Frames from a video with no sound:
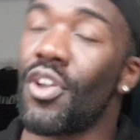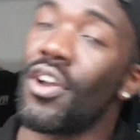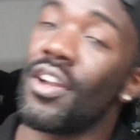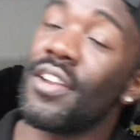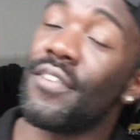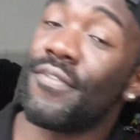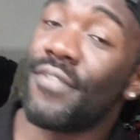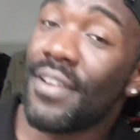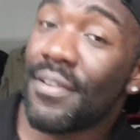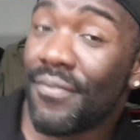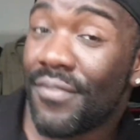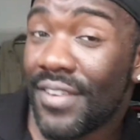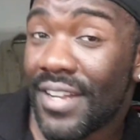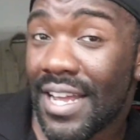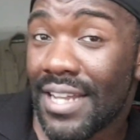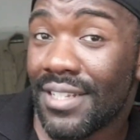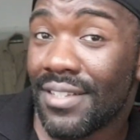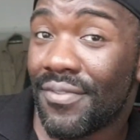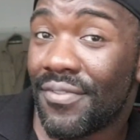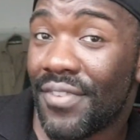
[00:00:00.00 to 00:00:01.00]
on the flip
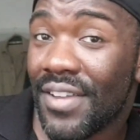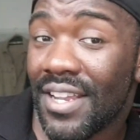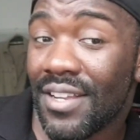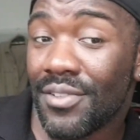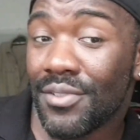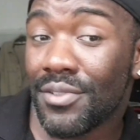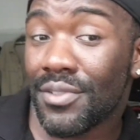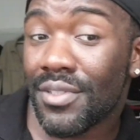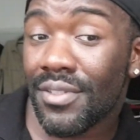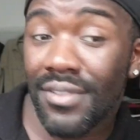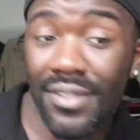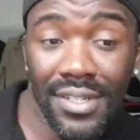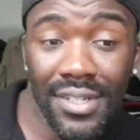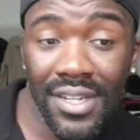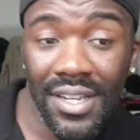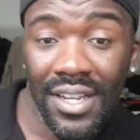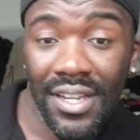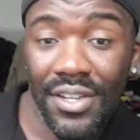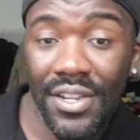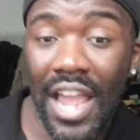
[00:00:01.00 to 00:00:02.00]
side of things,
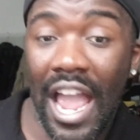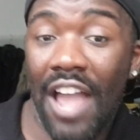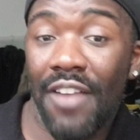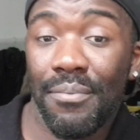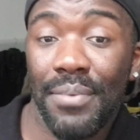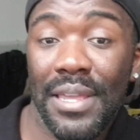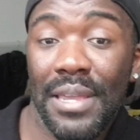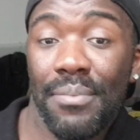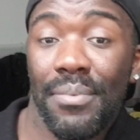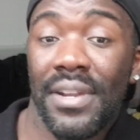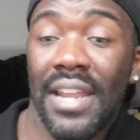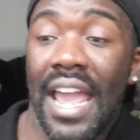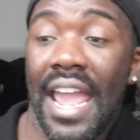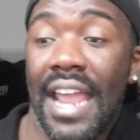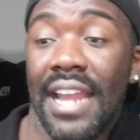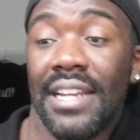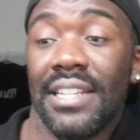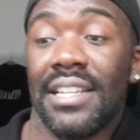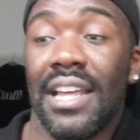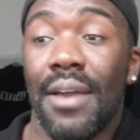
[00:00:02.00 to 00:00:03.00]
you have people that
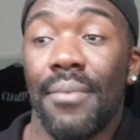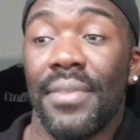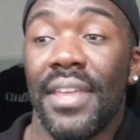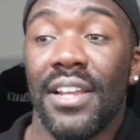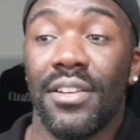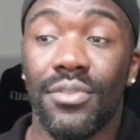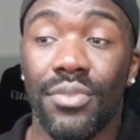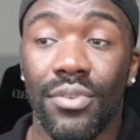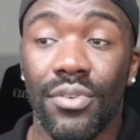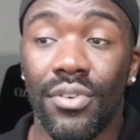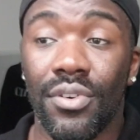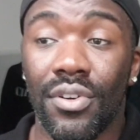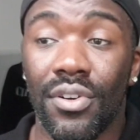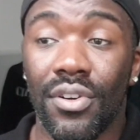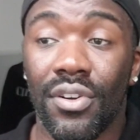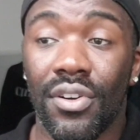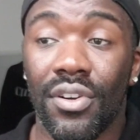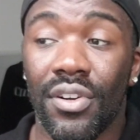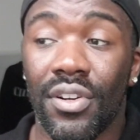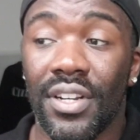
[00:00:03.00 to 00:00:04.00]
anytime they talk,
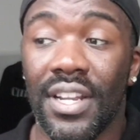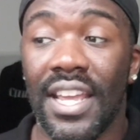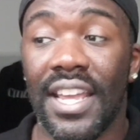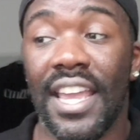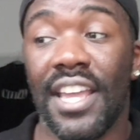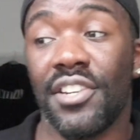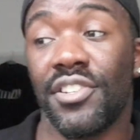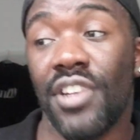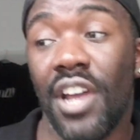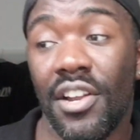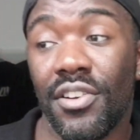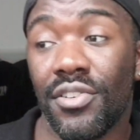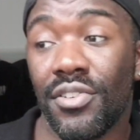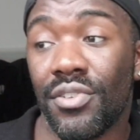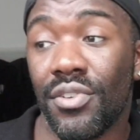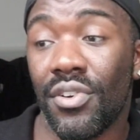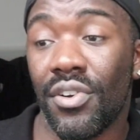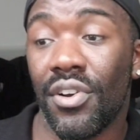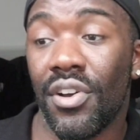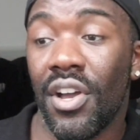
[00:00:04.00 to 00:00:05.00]
they get
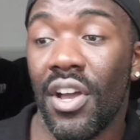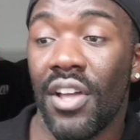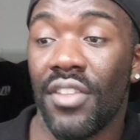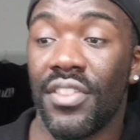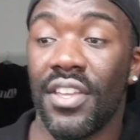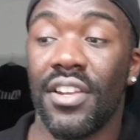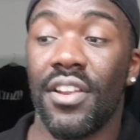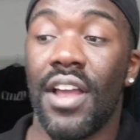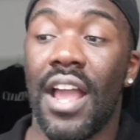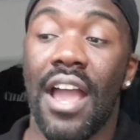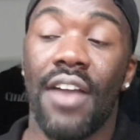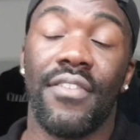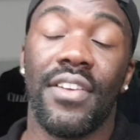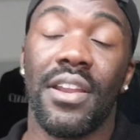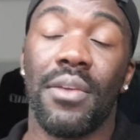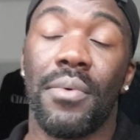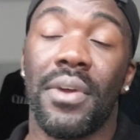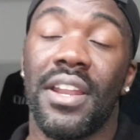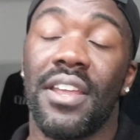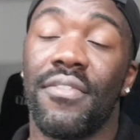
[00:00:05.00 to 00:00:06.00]
judged, or they don't have
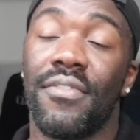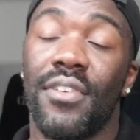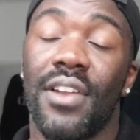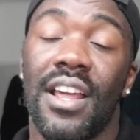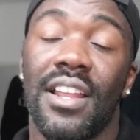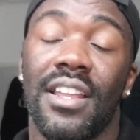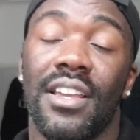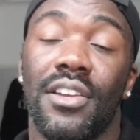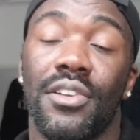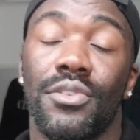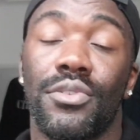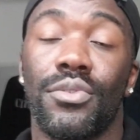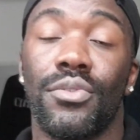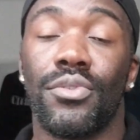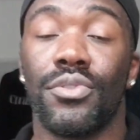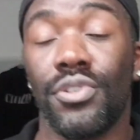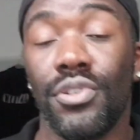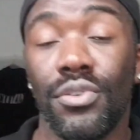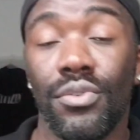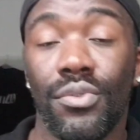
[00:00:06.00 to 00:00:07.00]
anyone they feel like they can
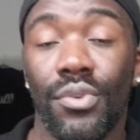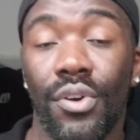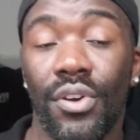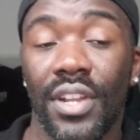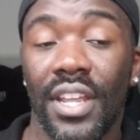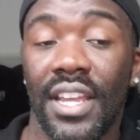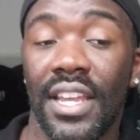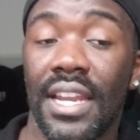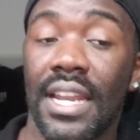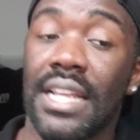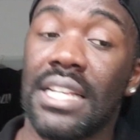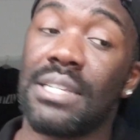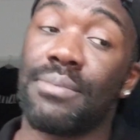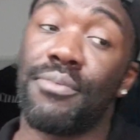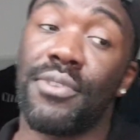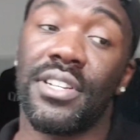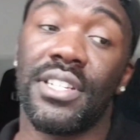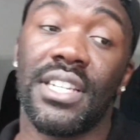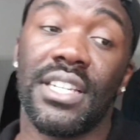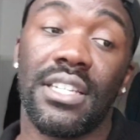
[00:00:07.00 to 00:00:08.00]
talk to or they can
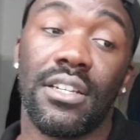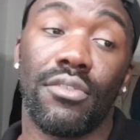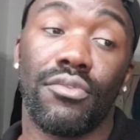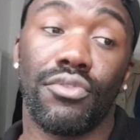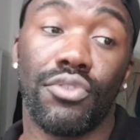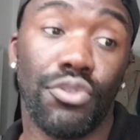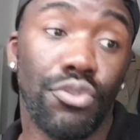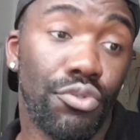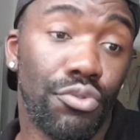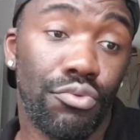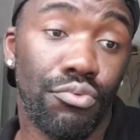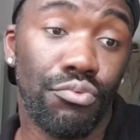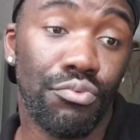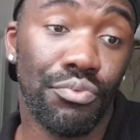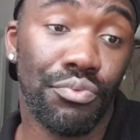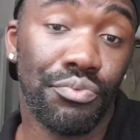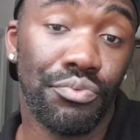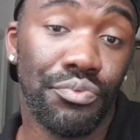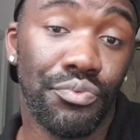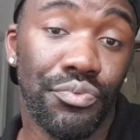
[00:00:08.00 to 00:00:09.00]
express themselves to.
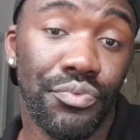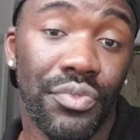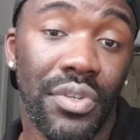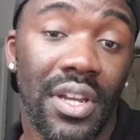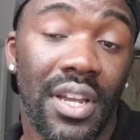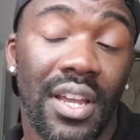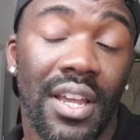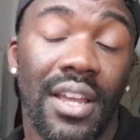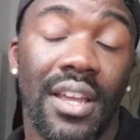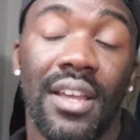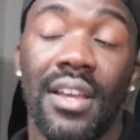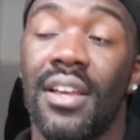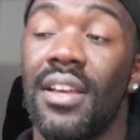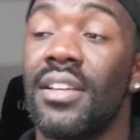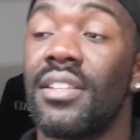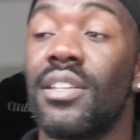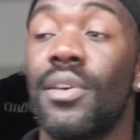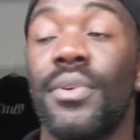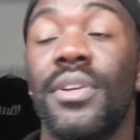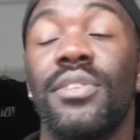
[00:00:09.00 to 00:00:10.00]

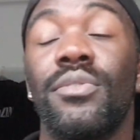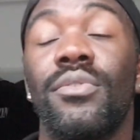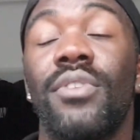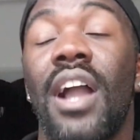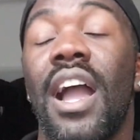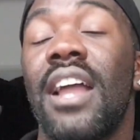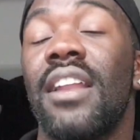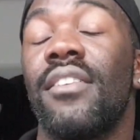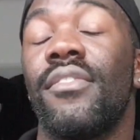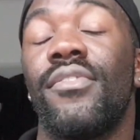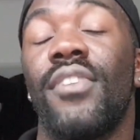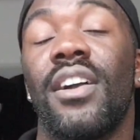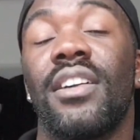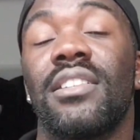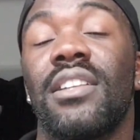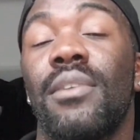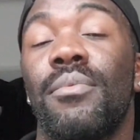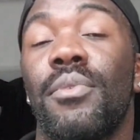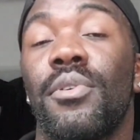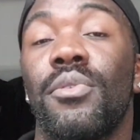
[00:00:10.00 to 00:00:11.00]
So it's all kind of
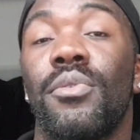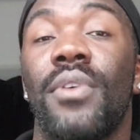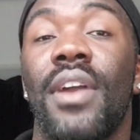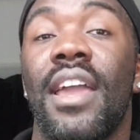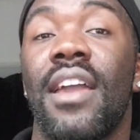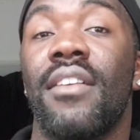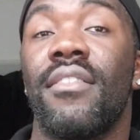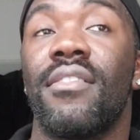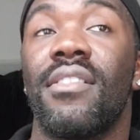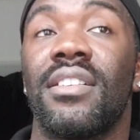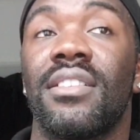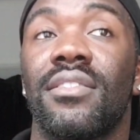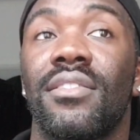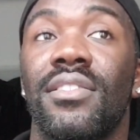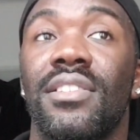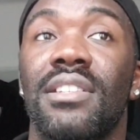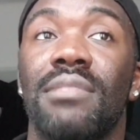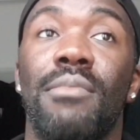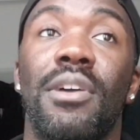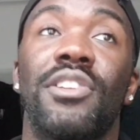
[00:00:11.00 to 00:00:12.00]
fucked up on all areas,
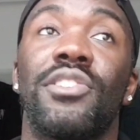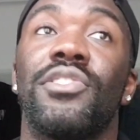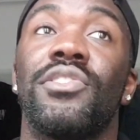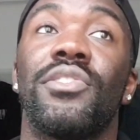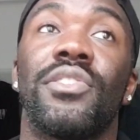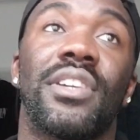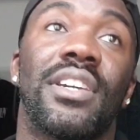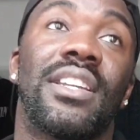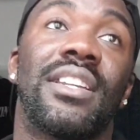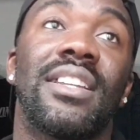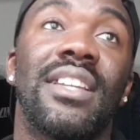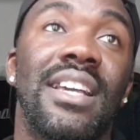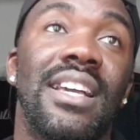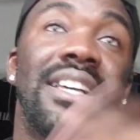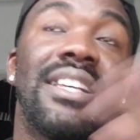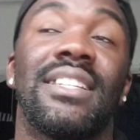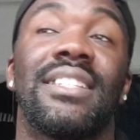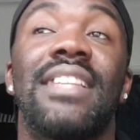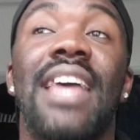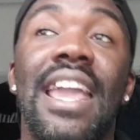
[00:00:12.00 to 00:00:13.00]
because as much as you can
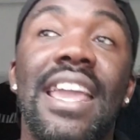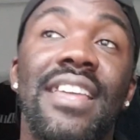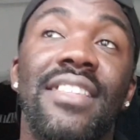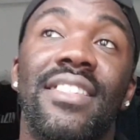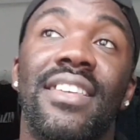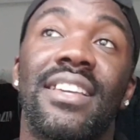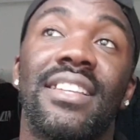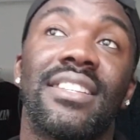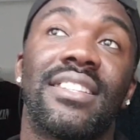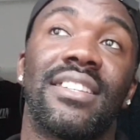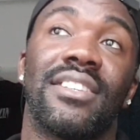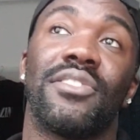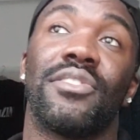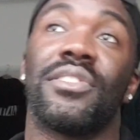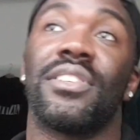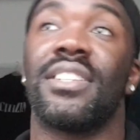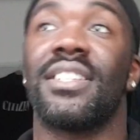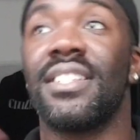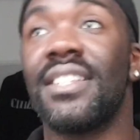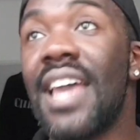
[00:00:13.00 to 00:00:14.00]
say this and you
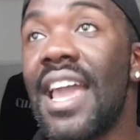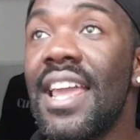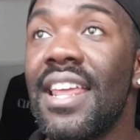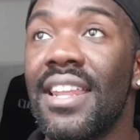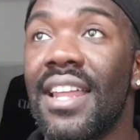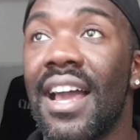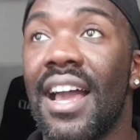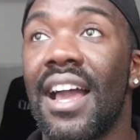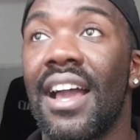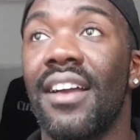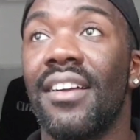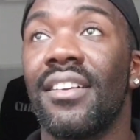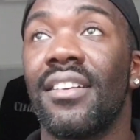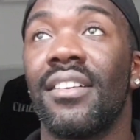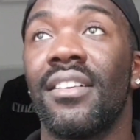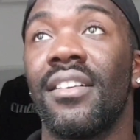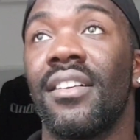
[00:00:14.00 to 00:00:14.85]
can say that,